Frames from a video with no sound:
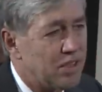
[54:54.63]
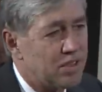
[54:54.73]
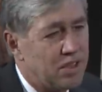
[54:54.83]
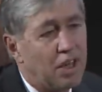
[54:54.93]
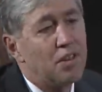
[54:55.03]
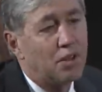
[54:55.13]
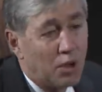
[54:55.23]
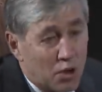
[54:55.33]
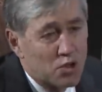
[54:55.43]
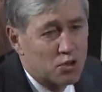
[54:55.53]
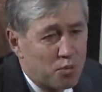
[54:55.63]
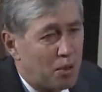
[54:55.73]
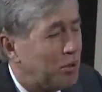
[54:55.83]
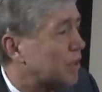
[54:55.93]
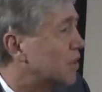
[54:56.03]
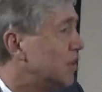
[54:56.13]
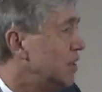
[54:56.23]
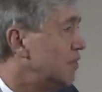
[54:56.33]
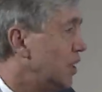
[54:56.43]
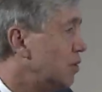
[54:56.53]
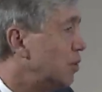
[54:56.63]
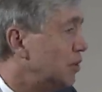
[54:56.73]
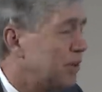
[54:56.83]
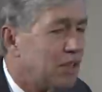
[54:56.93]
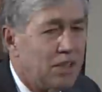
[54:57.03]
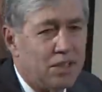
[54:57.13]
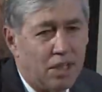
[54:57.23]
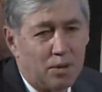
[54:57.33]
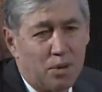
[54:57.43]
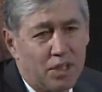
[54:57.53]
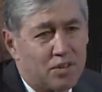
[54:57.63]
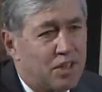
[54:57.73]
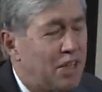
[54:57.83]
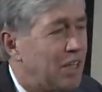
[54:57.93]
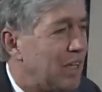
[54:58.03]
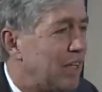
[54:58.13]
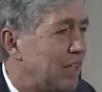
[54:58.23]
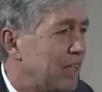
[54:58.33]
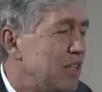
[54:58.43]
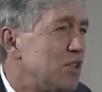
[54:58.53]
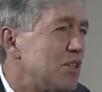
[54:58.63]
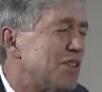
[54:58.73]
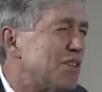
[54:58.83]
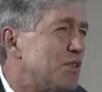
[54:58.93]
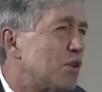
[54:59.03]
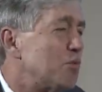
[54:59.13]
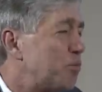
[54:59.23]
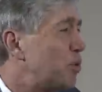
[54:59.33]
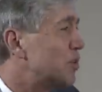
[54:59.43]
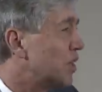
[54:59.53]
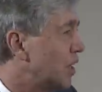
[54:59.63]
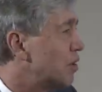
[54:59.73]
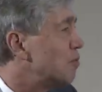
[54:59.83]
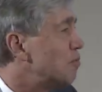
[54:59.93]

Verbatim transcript: uh, today, the largest publicly available uh, database, uh, you could put together